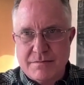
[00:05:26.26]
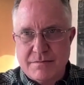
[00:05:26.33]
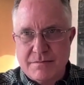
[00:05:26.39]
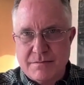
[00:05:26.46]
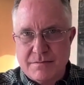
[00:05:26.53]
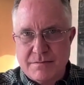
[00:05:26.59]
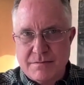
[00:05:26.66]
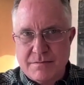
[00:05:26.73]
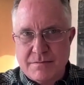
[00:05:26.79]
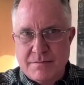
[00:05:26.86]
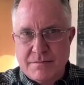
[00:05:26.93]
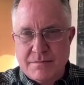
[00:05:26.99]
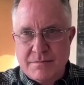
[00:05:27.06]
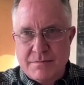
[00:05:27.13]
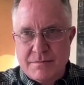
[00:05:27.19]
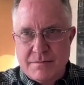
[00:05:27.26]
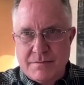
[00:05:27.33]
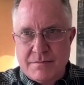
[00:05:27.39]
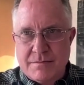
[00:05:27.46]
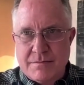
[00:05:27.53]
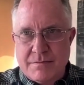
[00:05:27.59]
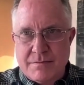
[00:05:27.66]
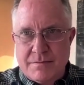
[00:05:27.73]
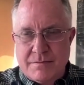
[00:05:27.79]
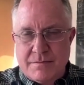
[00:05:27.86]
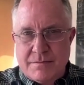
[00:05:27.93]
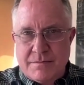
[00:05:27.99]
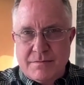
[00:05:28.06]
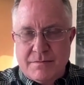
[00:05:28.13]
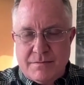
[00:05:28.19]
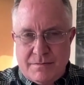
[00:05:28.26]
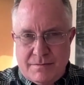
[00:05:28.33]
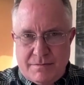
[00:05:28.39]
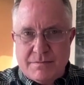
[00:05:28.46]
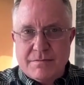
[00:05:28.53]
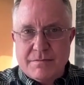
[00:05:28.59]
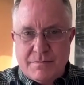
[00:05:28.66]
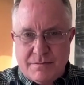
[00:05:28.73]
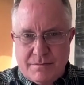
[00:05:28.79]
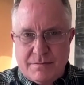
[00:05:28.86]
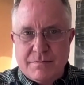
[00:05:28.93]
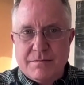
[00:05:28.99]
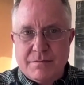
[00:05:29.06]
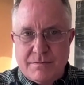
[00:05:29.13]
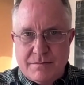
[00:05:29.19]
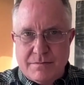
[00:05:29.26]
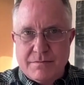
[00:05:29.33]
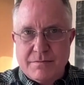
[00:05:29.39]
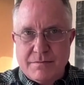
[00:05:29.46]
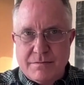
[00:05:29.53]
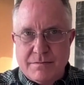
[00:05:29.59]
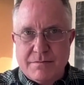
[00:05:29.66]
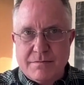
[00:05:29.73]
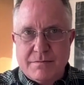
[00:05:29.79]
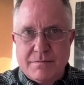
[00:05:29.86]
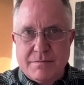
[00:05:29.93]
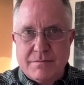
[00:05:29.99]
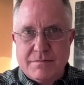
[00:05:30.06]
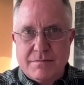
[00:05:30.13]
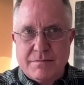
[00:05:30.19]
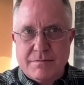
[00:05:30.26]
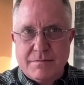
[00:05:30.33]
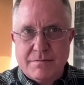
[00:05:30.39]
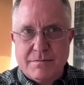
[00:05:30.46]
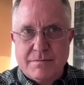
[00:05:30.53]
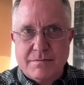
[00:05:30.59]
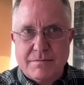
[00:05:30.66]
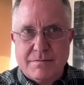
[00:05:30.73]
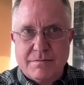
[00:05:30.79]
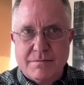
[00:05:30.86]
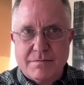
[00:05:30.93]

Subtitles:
(silent)